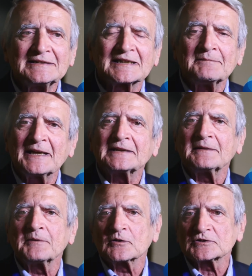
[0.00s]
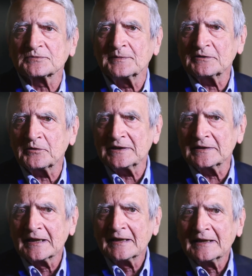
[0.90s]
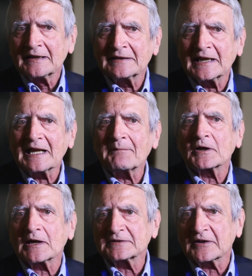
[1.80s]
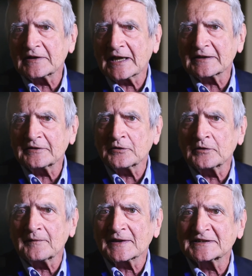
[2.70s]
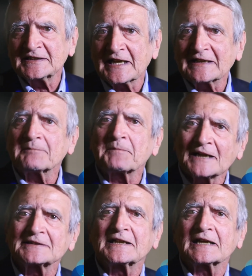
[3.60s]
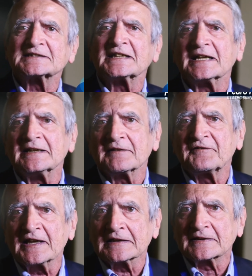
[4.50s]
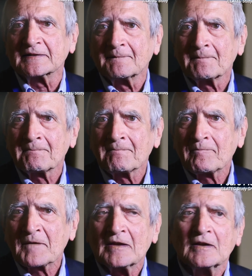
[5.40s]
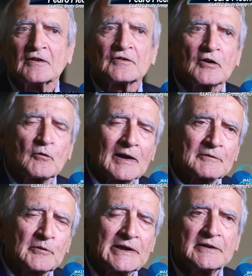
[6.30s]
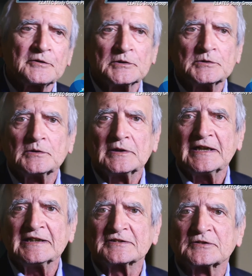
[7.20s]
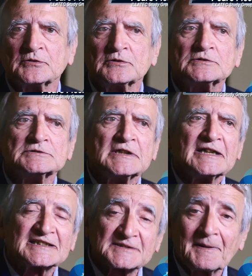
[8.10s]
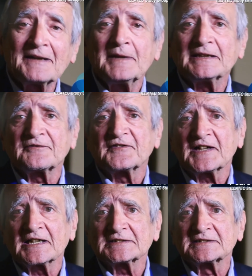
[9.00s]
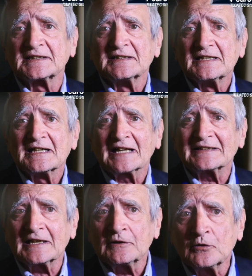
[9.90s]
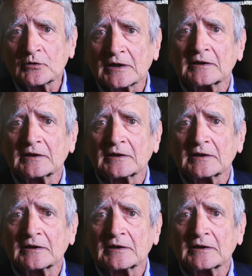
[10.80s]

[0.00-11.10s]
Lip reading: is a big divorce between the laboratory at the university and the practical scene in the field. So what we do is to experiment first, and then look